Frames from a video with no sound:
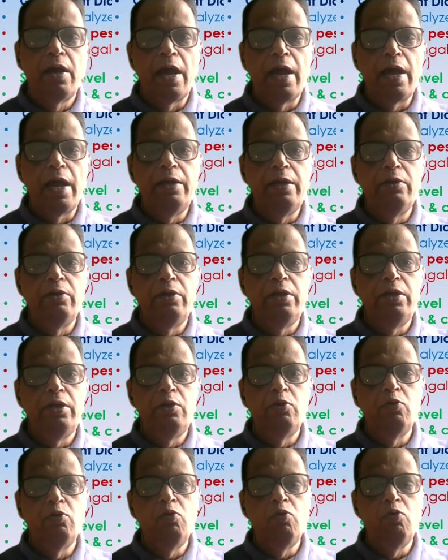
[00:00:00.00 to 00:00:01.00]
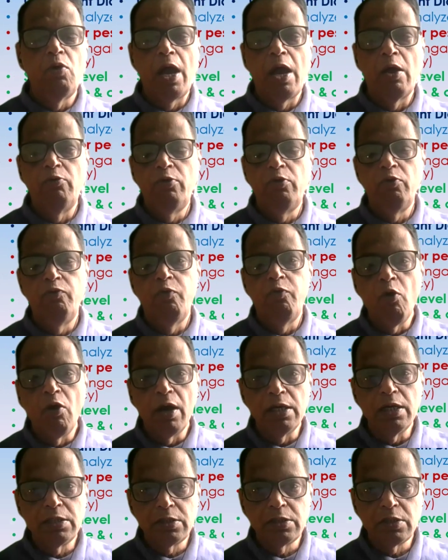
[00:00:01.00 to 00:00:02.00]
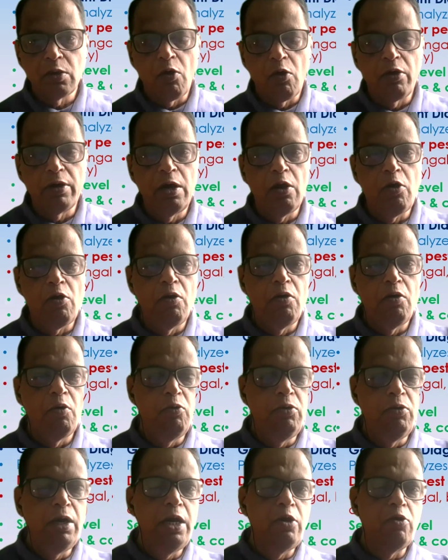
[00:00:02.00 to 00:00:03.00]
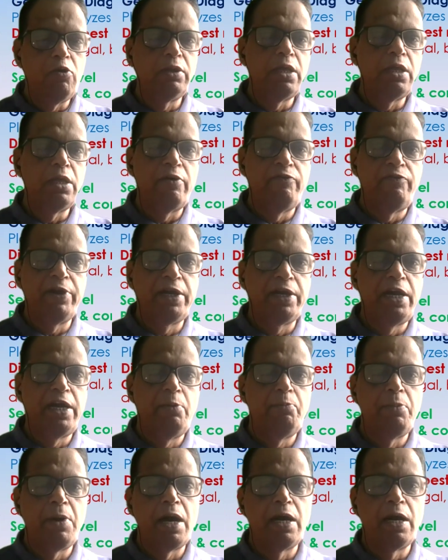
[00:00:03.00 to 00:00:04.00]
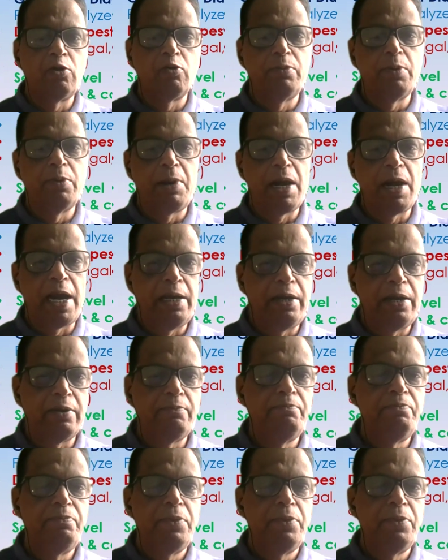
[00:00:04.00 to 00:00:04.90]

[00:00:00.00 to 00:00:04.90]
and you have to focus only on the affected part of the plant.